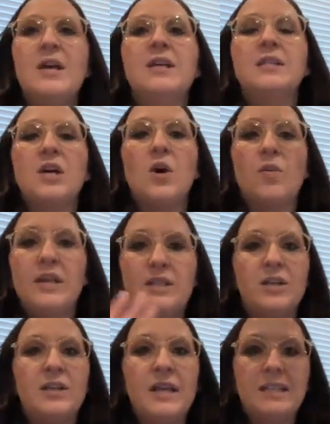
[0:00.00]
So
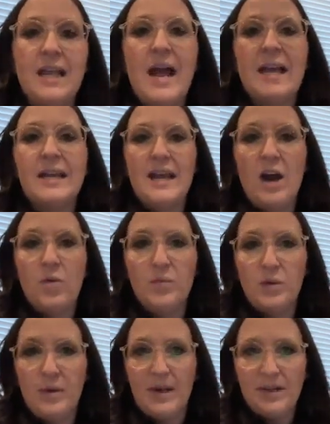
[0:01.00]
these are things that I can help
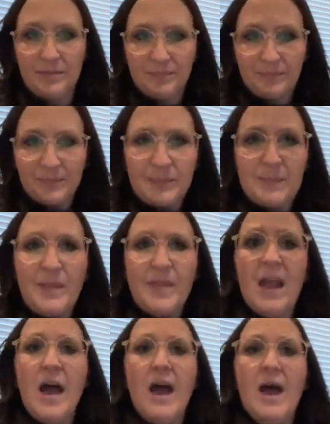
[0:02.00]
you with.
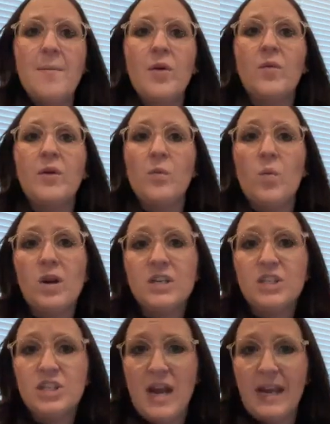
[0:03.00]

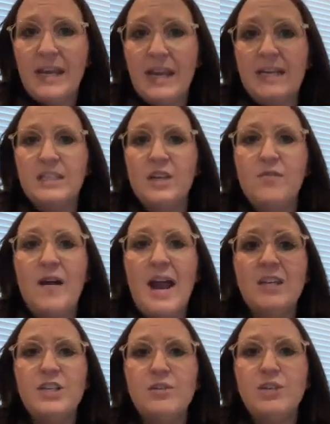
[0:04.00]
Rewards checking. So
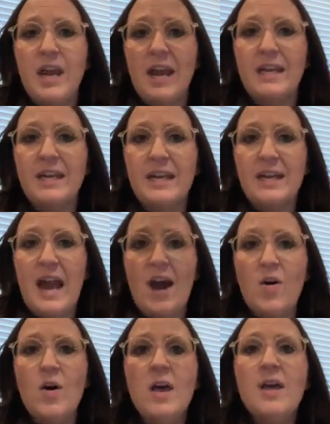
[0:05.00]
find you a checking
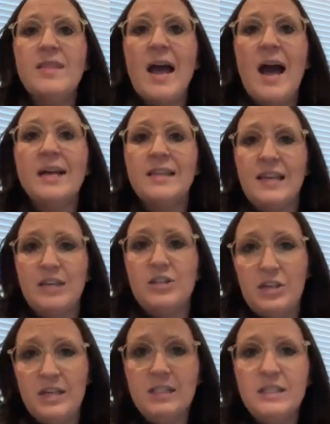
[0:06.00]
account that has
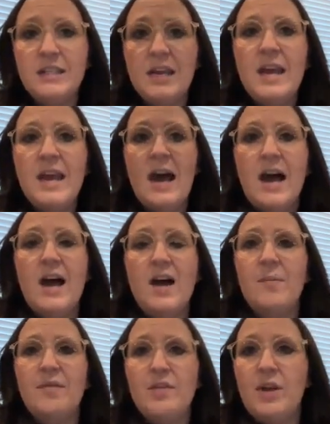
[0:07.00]
interest.
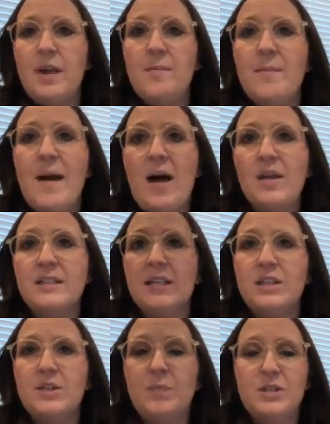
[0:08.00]
If you keep a balance
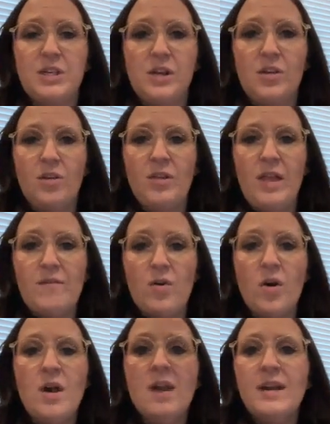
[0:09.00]
at a particular
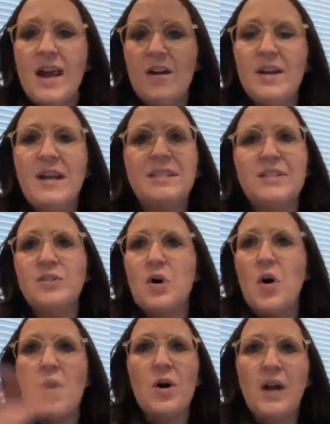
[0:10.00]
level. Nowadays, there's
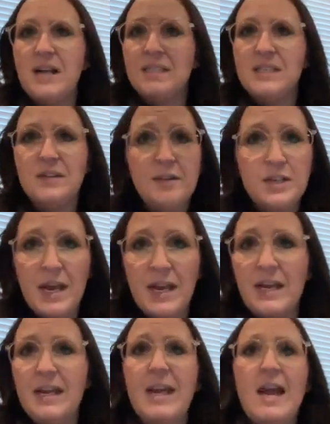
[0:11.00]
all kinds of different
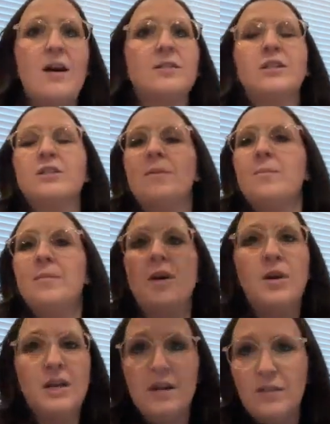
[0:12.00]
checking accounts. There's a
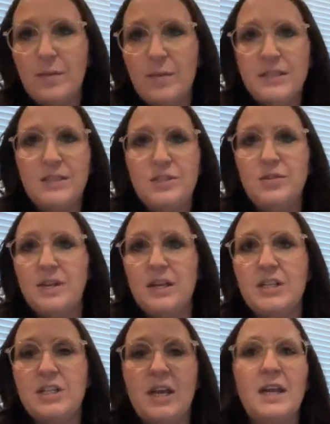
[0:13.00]
million different places you can get
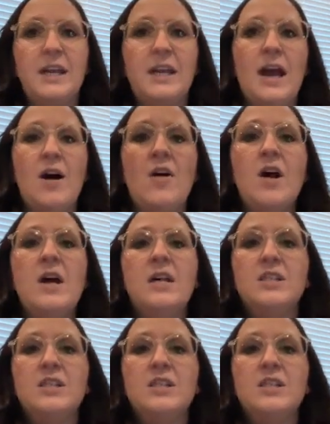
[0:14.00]
a checking account.